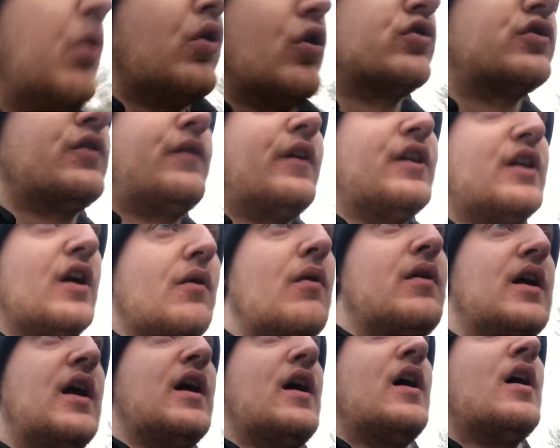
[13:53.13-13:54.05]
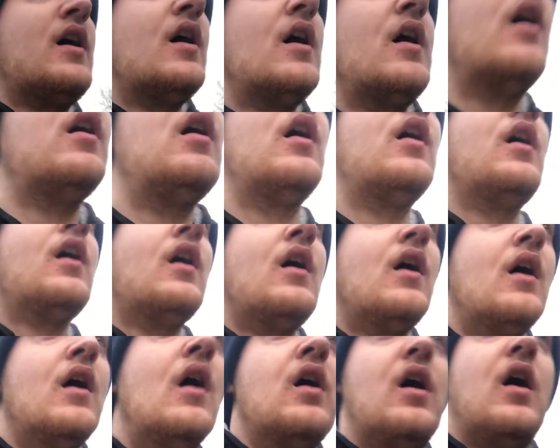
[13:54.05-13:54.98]
pause the video here,
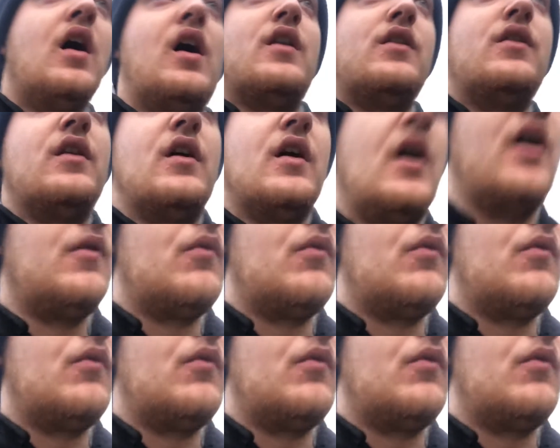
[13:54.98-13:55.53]
and